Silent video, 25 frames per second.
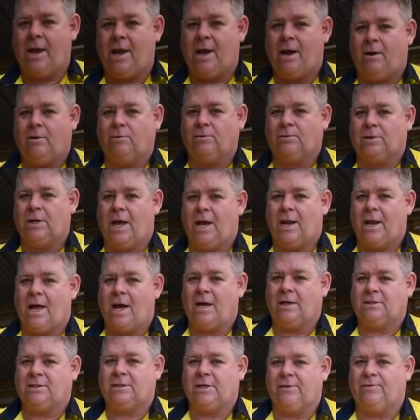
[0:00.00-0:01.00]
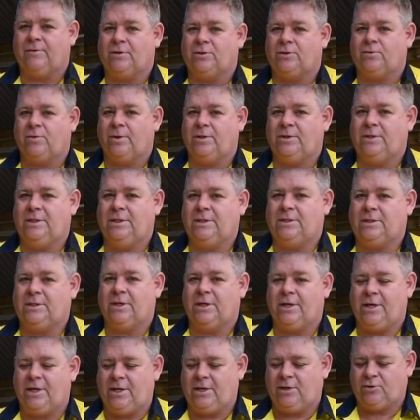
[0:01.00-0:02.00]
our
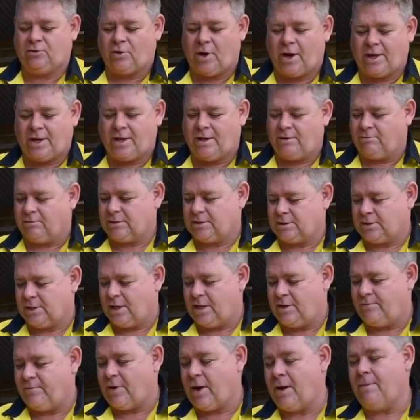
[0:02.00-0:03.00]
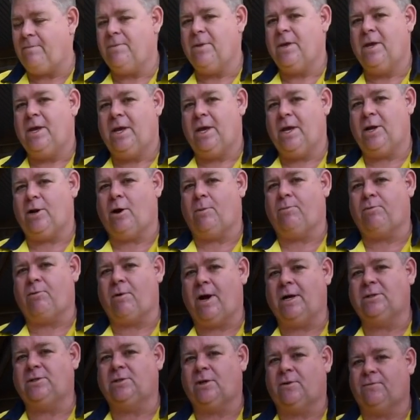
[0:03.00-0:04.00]
LR720T tracking receiver. It
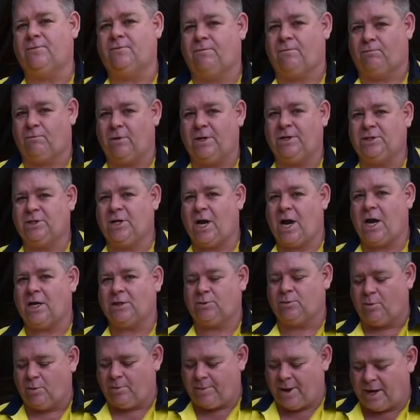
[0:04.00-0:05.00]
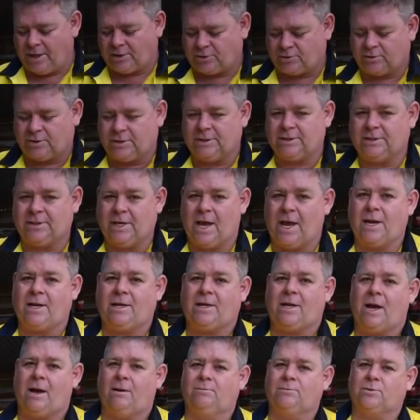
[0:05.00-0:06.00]
operates off rechargeable batteries
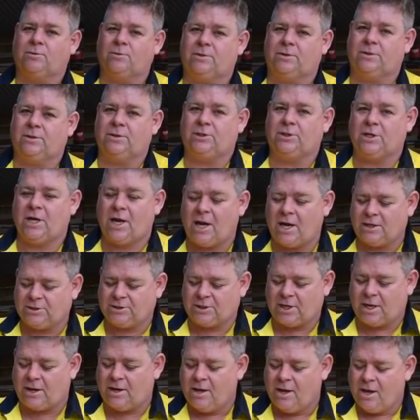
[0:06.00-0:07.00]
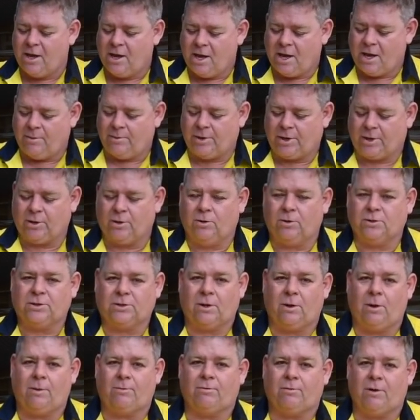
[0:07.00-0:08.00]
and comes with the charger, and we can
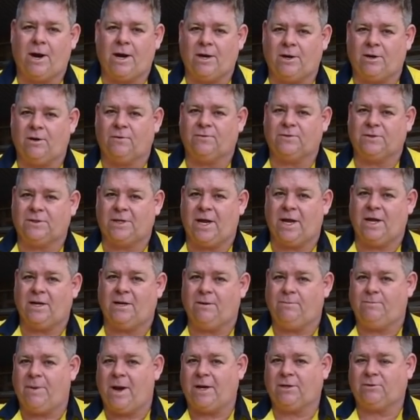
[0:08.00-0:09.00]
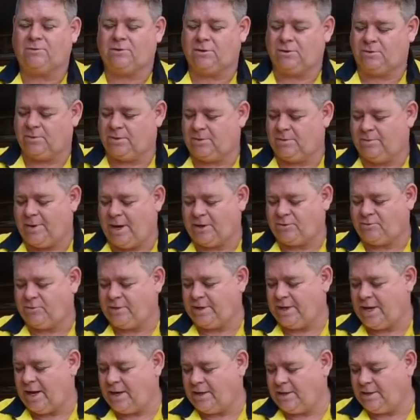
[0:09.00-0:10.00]
also operate it off standard batteries with the battery
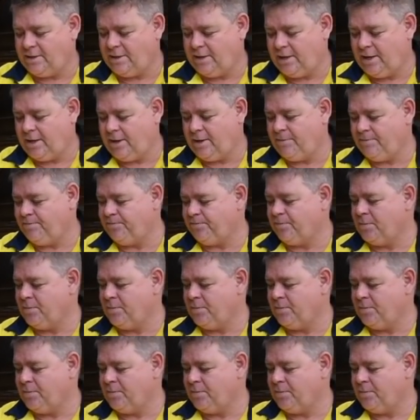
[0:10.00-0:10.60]
caddy there.